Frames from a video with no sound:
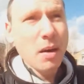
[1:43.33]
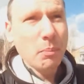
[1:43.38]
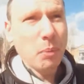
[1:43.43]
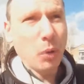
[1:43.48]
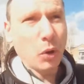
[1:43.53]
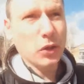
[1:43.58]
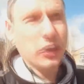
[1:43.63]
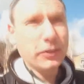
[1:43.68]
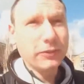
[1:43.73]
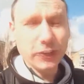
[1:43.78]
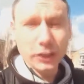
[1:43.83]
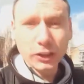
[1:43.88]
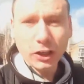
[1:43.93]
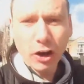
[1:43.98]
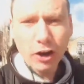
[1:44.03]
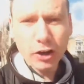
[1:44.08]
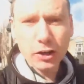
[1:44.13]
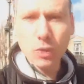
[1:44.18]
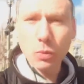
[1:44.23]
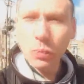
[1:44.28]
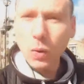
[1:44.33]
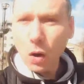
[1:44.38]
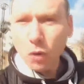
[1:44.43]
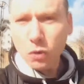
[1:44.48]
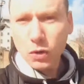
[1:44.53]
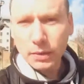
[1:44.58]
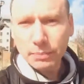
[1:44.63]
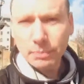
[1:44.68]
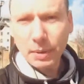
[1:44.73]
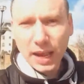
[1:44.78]
But for now,
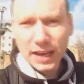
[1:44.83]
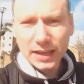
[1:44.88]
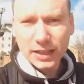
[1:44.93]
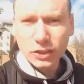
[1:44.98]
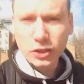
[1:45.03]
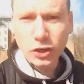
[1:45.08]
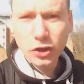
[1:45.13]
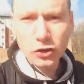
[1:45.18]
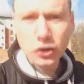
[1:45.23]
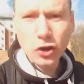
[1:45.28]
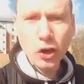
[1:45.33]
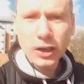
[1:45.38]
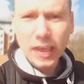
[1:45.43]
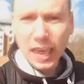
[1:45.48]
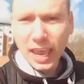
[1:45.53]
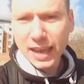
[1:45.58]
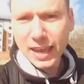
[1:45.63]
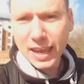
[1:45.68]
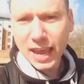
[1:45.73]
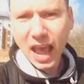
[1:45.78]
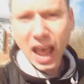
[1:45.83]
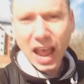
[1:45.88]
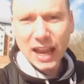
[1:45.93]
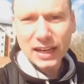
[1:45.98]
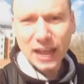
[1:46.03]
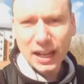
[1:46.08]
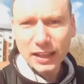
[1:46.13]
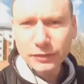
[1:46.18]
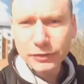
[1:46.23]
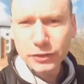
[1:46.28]
welcome back to UK
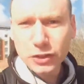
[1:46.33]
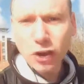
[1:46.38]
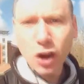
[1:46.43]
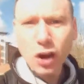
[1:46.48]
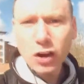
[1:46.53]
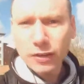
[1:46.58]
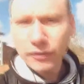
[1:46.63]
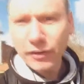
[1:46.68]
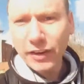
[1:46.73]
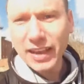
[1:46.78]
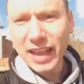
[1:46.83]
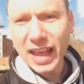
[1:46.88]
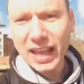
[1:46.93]
Highland Photography,